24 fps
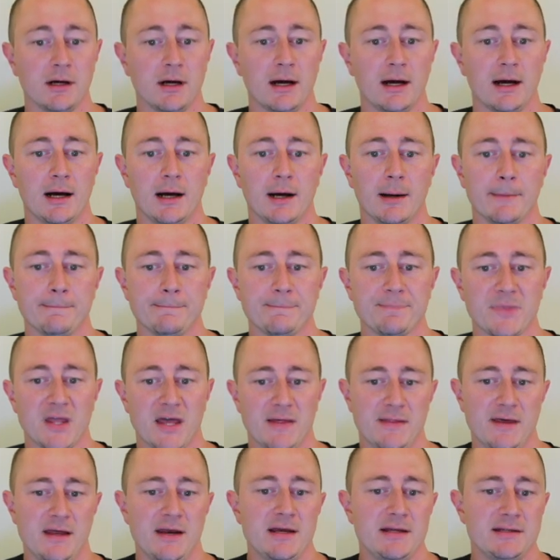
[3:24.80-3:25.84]
And
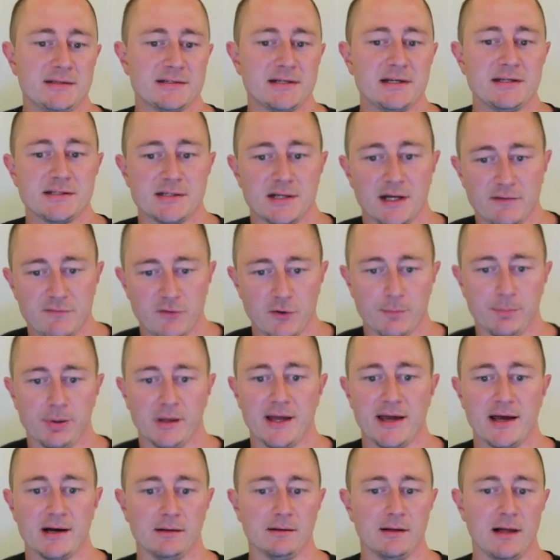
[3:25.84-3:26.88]
then in season, if you're
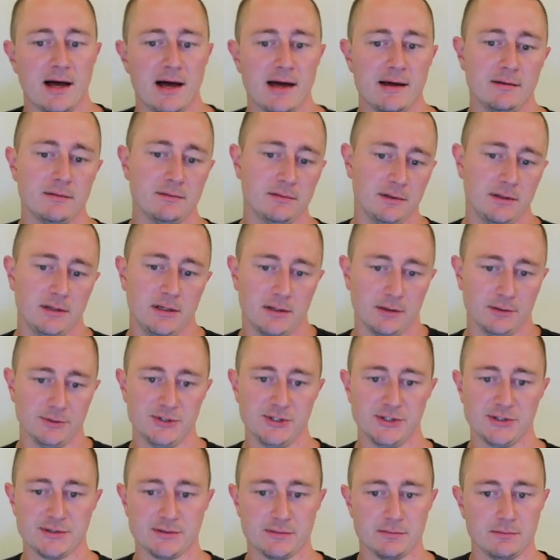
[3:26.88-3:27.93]
playing a lot,
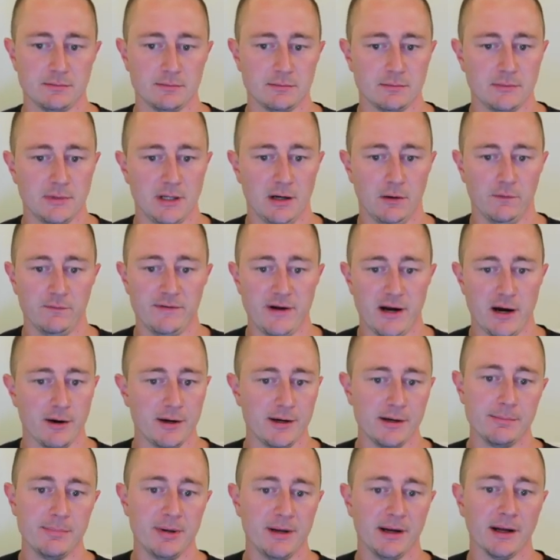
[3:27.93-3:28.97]
it'll vary
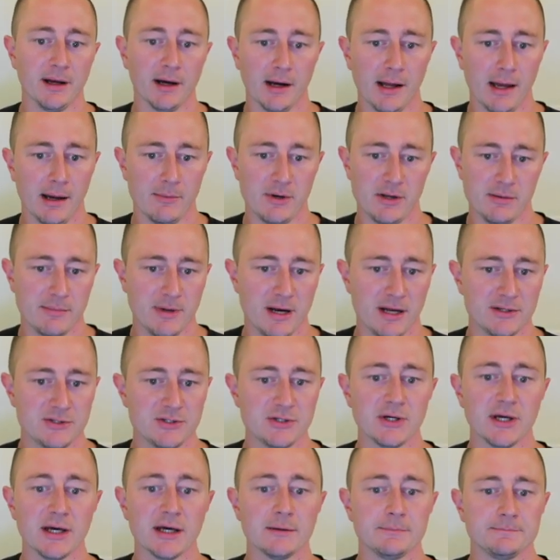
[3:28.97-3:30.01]
depending on how many minutes
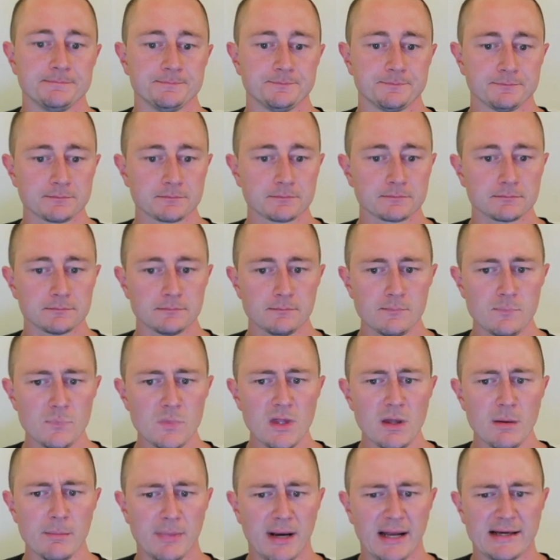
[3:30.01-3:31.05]
you get.
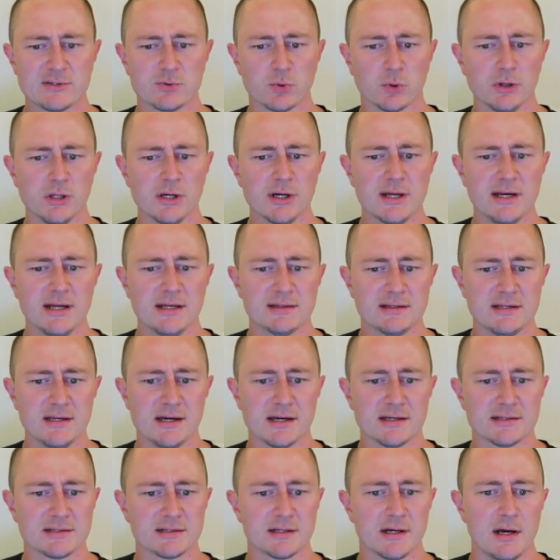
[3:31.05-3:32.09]
But as we're looking at
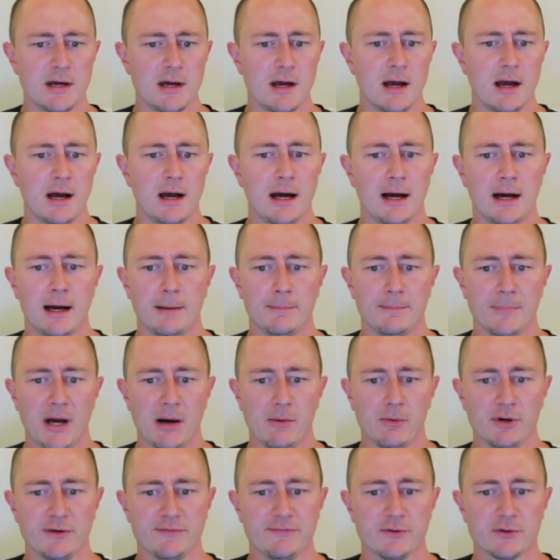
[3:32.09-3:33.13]
this, I
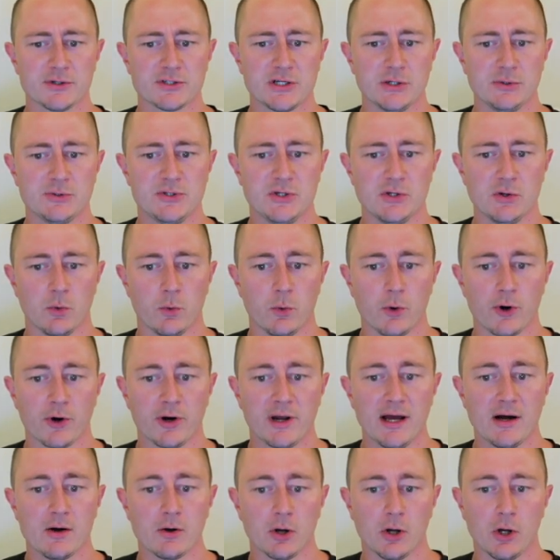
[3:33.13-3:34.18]
want to first go to the
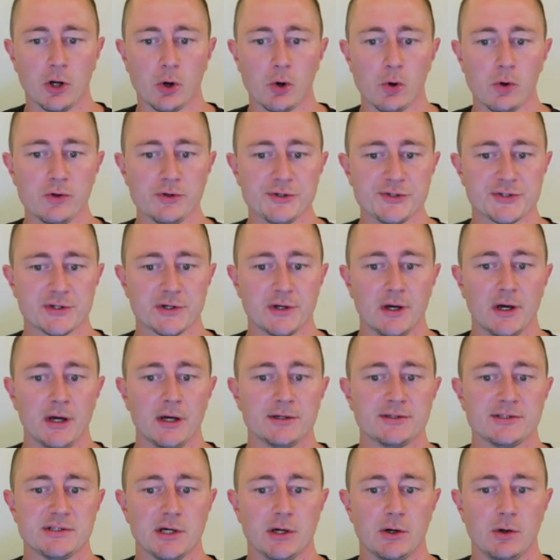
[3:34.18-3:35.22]
workout goals.
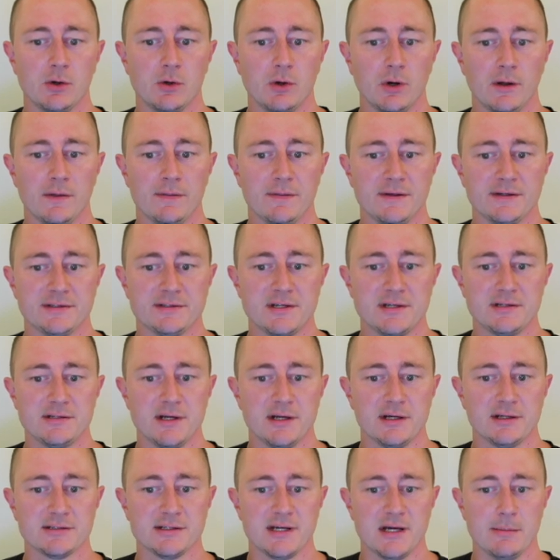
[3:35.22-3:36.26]
So this is an
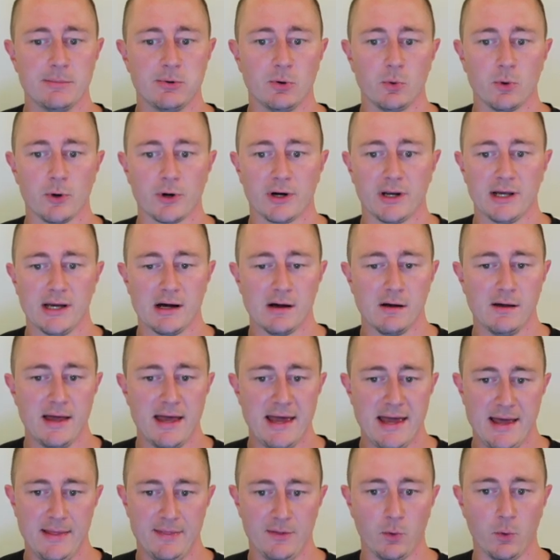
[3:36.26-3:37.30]
example workout,
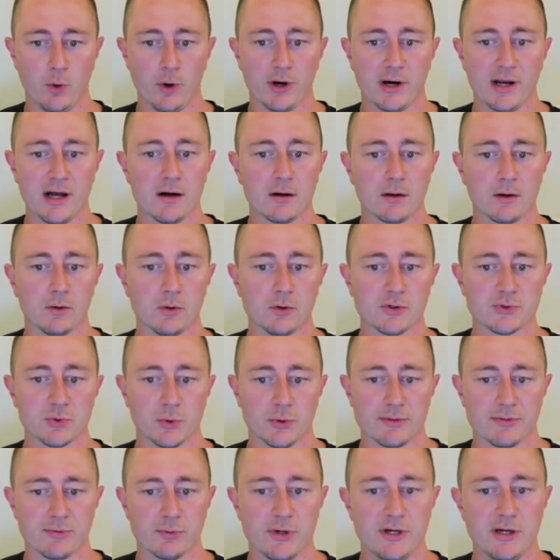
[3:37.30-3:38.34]
and the workout goals
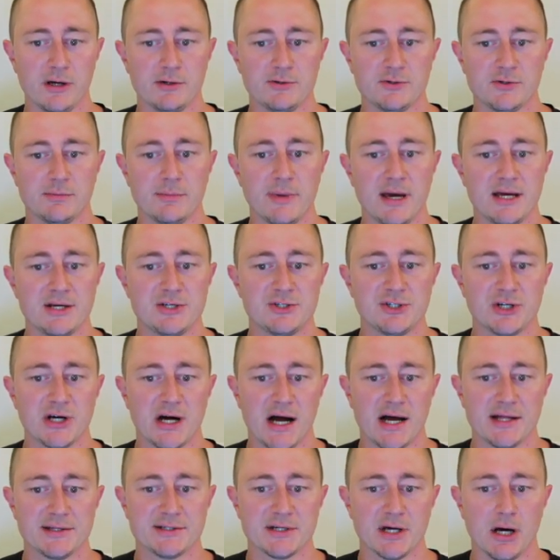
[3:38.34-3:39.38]
were 300 made
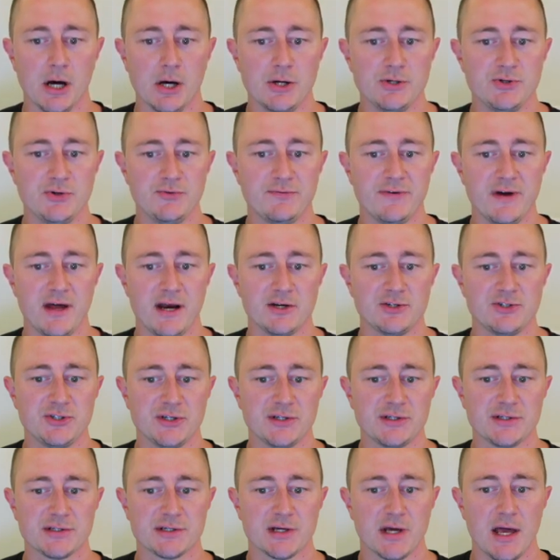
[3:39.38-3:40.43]
shots, 100
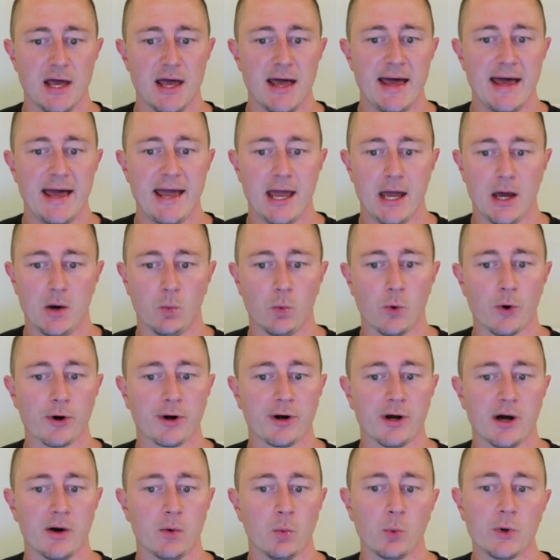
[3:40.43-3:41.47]
finishes, and
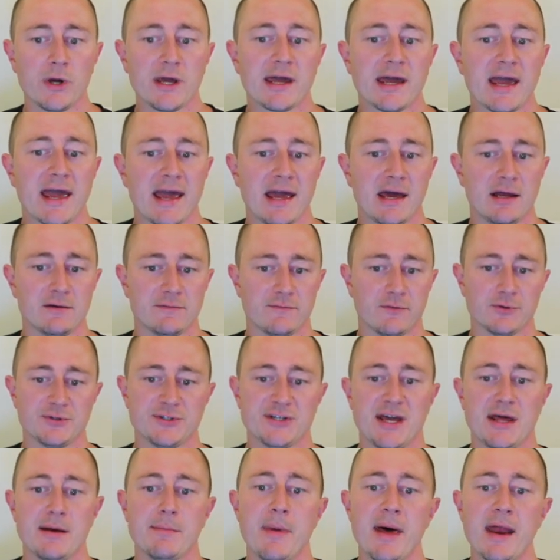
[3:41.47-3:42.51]
work on weak hand for
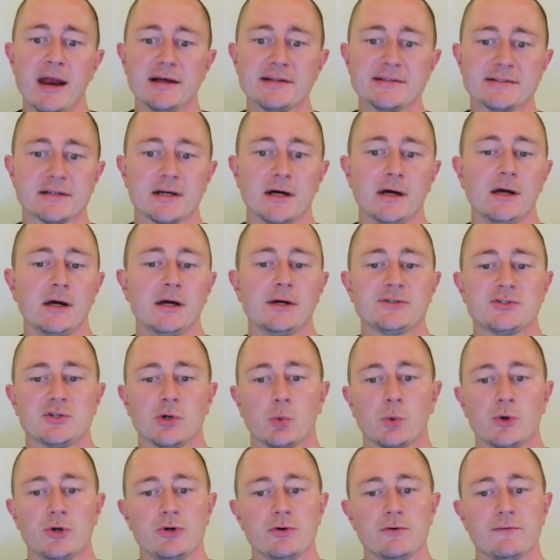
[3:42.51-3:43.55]
10 minutes. So
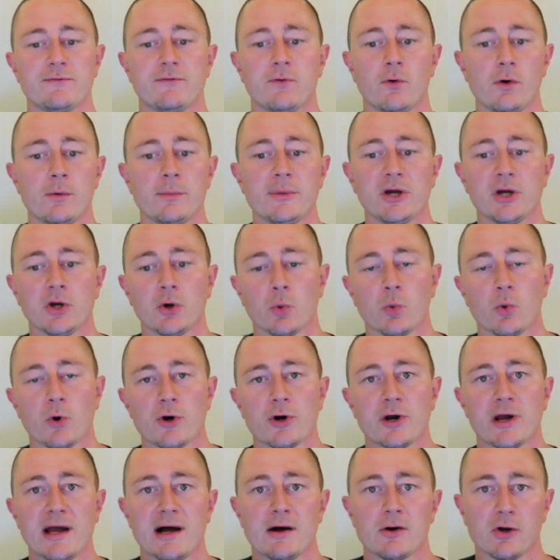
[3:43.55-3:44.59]
when you're forming your
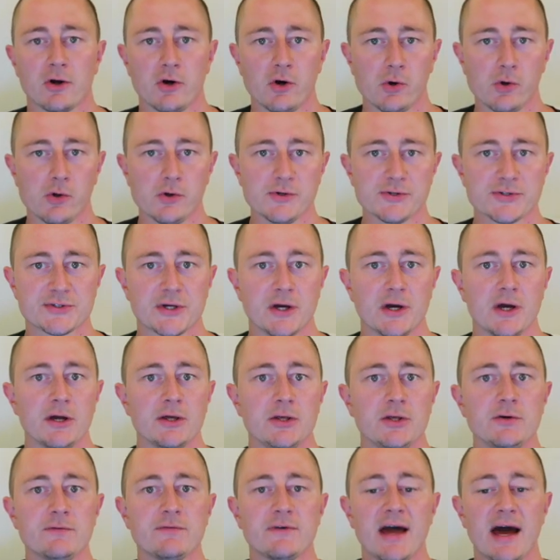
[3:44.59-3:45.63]
workout goals,
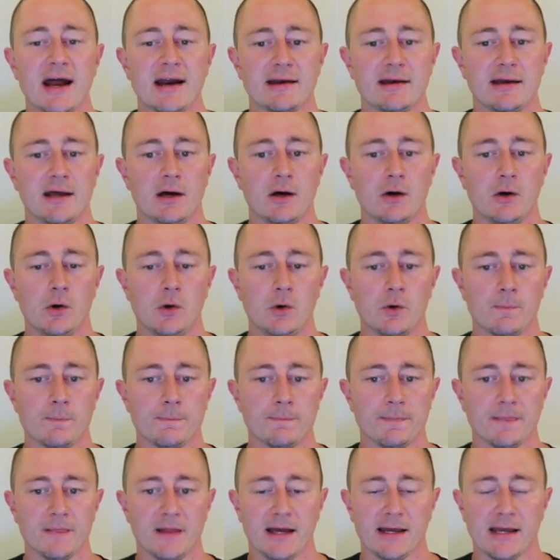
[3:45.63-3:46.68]
you've got to know,
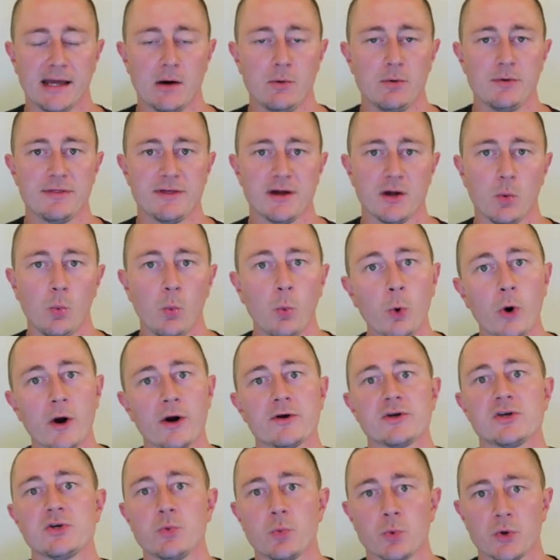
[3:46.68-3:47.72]
I would think, what
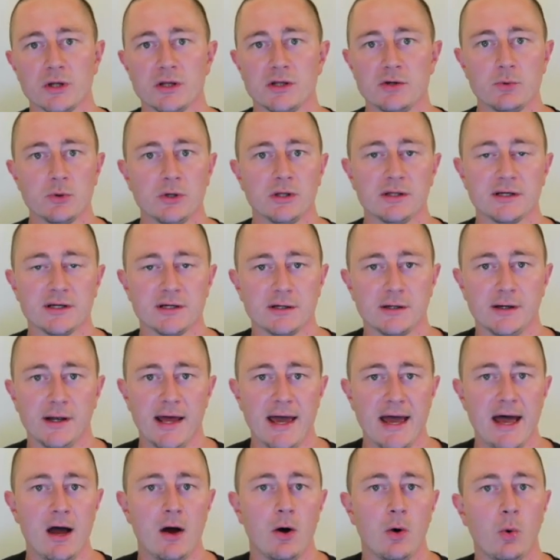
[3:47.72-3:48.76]
are you really, really good
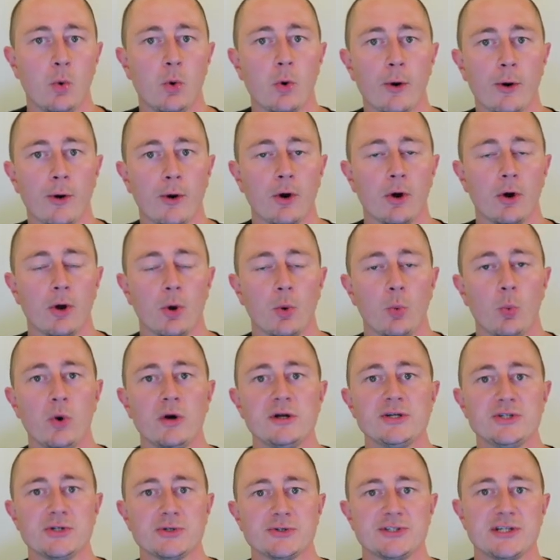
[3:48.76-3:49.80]
at, or
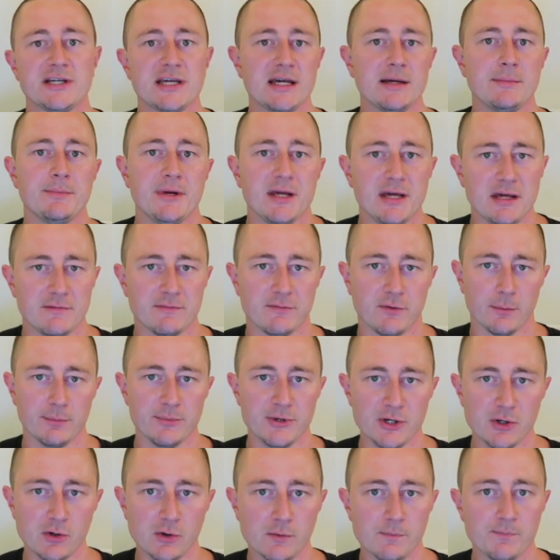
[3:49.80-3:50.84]
what does your team need from
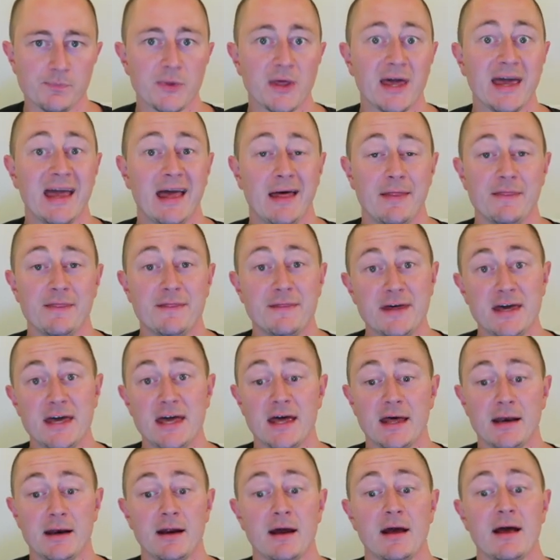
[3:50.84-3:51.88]
you? And
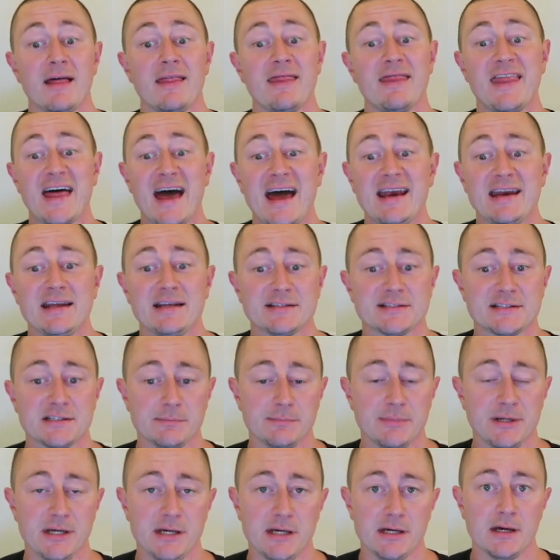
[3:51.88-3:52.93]
then that needs to
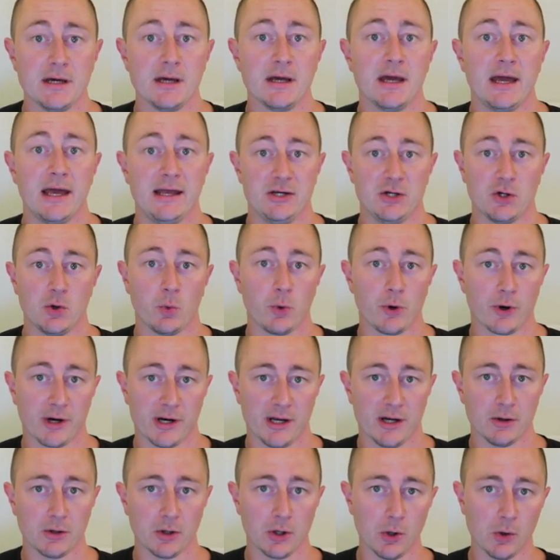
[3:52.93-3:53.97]
be in your
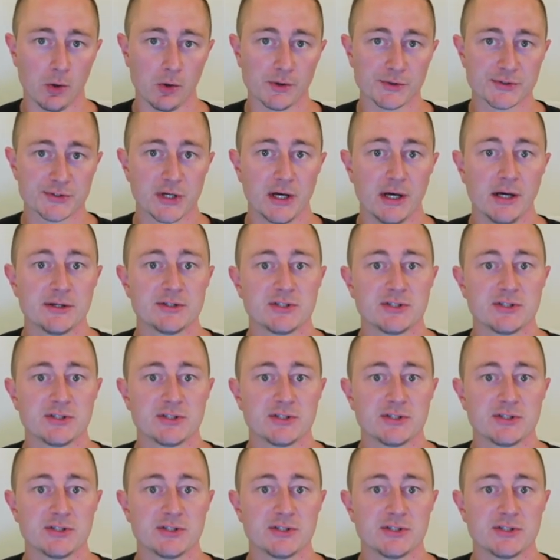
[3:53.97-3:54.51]
workout goals.